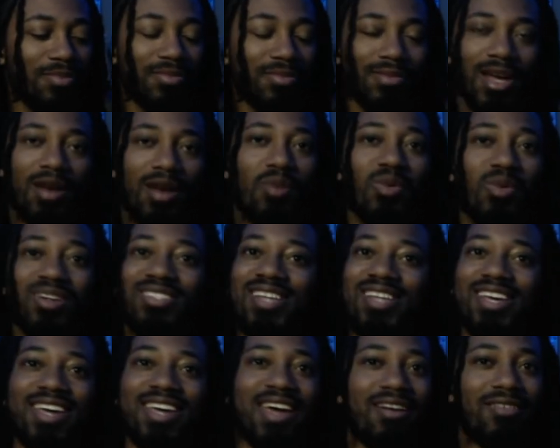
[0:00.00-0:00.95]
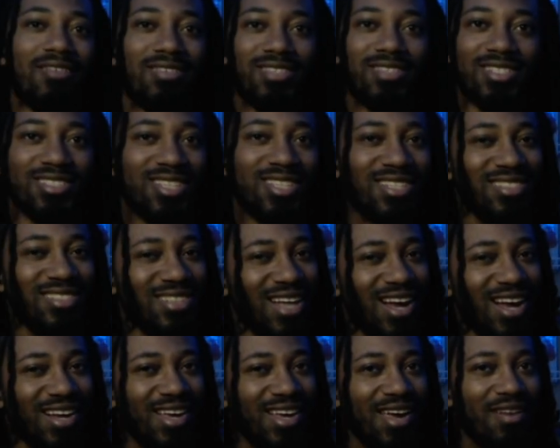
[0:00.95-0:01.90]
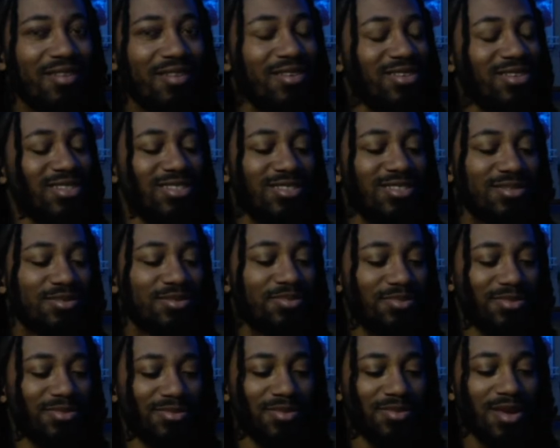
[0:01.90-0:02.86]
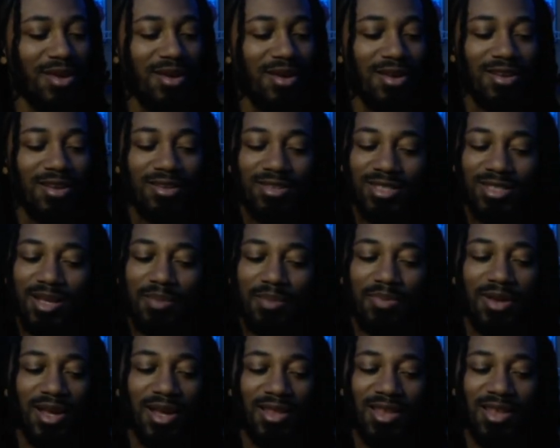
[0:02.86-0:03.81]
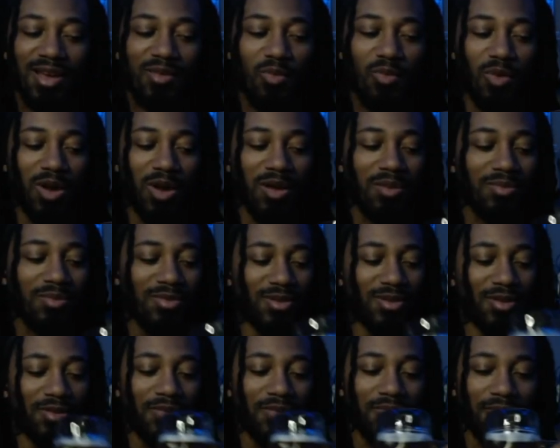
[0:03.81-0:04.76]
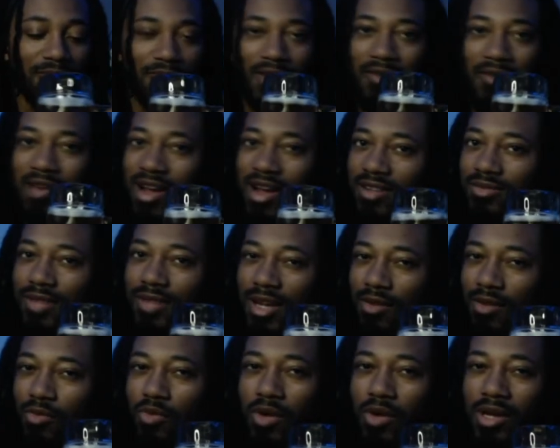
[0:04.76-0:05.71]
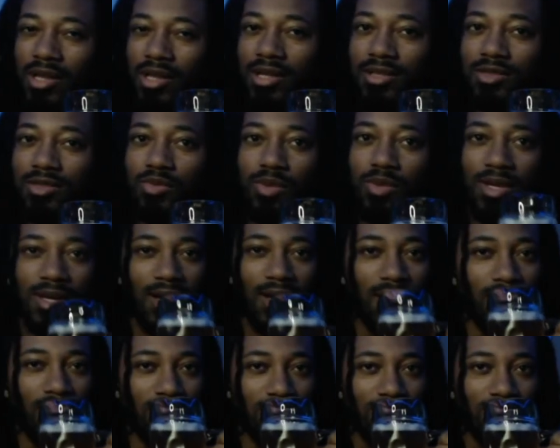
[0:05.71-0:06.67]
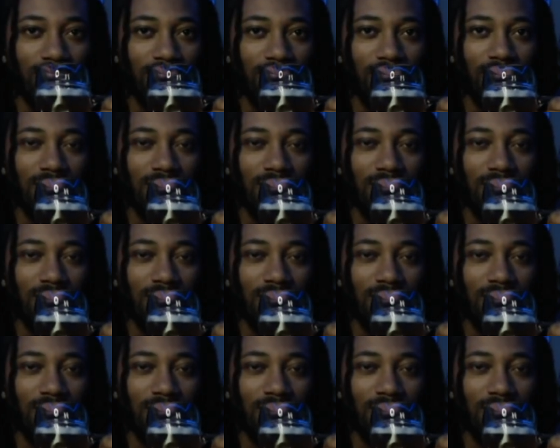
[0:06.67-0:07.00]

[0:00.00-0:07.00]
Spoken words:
I want to say carrots because that's not carrots. It's something in that realm. So if you ever had like really sweet carrots, you don't know what I'm